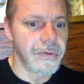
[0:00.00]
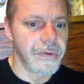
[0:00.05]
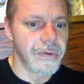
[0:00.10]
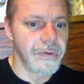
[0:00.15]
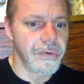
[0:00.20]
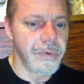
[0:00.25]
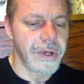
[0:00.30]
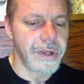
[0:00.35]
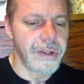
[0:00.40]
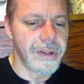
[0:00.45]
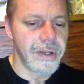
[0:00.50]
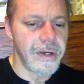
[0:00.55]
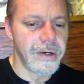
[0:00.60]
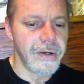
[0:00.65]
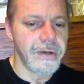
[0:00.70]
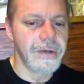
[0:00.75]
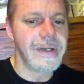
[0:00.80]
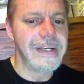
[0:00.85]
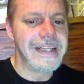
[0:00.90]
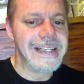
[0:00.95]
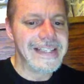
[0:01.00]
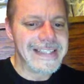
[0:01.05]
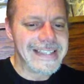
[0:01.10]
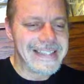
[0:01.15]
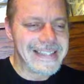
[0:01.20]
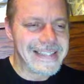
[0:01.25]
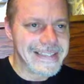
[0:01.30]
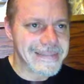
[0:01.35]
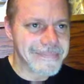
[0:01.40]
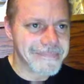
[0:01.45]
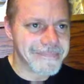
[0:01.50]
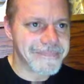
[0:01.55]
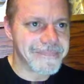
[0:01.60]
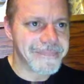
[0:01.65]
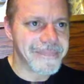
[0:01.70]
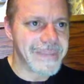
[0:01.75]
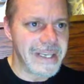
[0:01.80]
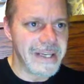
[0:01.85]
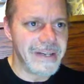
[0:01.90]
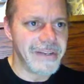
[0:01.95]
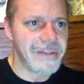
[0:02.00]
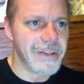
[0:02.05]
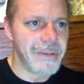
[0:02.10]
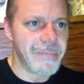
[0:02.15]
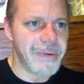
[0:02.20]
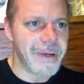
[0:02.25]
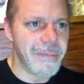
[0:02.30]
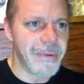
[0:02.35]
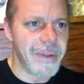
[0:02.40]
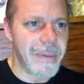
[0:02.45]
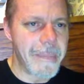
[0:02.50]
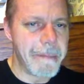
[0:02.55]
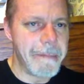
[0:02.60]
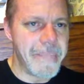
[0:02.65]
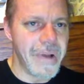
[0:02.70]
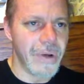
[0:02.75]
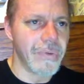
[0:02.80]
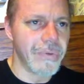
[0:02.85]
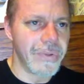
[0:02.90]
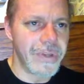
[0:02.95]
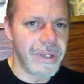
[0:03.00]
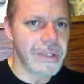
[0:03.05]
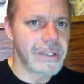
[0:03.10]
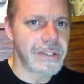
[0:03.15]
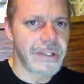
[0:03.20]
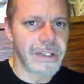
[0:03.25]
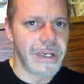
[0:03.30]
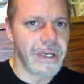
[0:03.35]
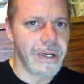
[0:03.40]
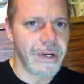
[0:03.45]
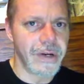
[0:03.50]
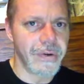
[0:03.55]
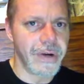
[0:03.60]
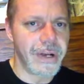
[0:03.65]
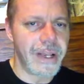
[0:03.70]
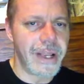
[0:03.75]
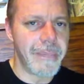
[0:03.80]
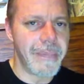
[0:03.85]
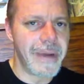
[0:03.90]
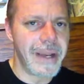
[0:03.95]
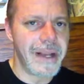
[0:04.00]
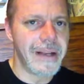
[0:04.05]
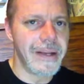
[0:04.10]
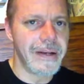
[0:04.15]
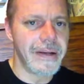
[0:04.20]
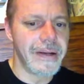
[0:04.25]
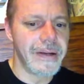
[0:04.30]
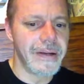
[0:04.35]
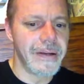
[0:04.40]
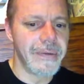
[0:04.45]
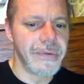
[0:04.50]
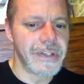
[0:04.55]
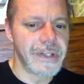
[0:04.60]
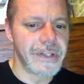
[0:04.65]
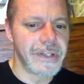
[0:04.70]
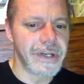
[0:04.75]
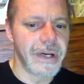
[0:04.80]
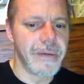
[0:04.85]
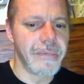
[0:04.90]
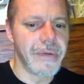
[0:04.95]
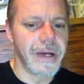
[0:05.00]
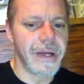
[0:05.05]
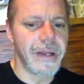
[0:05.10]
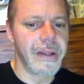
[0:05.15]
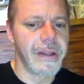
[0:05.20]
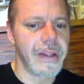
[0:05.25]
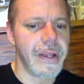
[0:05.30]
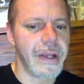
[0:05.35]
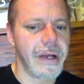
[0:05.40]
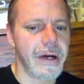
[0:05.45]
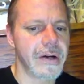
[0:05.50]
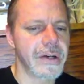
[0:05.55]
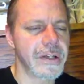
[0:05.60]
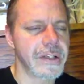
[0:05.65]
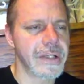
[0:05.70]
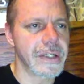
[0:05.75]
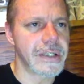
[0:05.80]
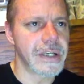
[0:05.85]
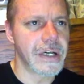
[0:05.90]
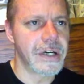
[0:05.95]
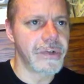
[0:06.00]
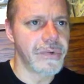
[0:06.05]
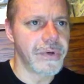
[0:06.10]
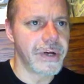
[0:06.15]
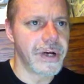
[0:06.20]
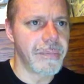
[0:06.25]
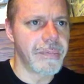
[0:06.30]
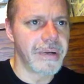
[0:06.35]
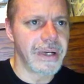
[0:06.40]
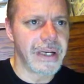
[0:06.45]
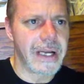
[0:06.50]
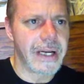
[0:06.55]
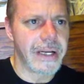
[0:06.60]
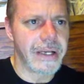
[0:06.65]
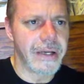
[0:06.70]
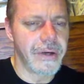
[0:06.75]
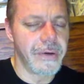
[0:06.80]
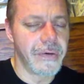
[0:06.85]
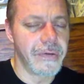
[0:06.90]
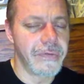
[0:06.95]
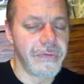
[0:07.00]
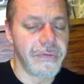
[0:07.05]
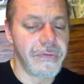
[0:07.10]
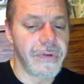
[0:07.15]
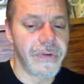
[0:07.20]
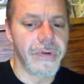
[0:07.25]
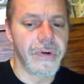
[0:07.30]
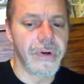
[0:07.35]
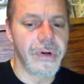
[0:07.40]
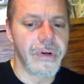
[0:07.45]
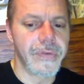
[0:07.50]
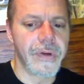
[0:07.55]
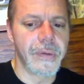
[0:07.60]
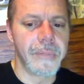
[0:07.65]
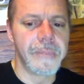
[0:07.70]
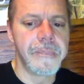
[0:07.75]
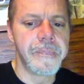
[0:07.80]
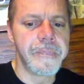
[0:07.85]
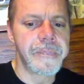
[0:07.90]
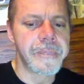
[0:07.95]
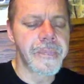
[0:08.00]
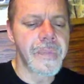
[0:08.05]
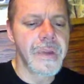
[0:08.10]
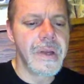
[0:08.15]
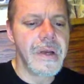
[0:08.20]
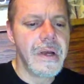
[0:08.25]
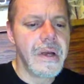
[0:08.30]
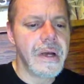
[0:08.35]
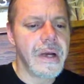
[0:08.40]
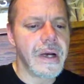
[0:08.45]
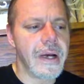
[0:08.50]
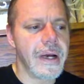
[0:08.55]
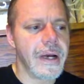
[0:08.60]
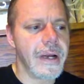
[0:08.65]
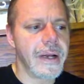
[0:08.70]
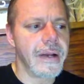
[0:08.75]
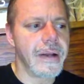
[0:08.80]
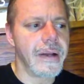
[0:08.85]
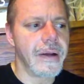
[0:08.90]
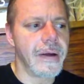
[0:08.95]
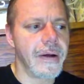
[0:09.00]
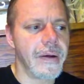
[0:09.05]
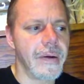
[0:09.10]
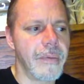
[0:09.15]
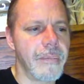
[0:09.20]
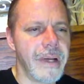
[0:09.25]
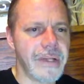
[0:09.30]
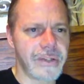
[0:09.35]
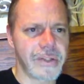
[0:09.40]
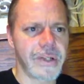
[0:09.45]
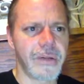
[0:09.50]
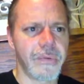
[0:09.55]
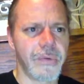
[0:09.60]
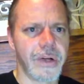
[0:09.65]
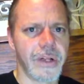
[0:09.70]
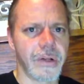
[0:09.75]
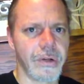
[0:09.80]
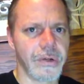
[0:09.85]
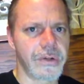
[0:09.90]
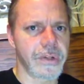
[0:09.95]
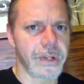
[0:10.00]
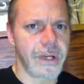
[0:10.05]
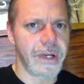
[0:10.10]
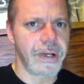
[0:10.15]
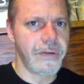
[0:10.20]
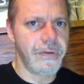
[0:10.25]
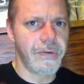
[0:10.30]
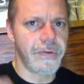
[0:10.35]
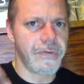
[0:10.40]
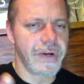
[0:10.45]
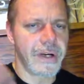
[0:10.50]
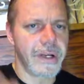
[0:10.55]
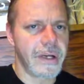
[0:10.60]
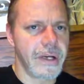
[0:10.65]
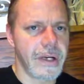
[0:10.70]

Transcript: Greek theater. These are the people that built this theater, and they made it. It was designed by the architect Andrea Palladio, if you've ever heard of him. And basically what it looks like, you can find it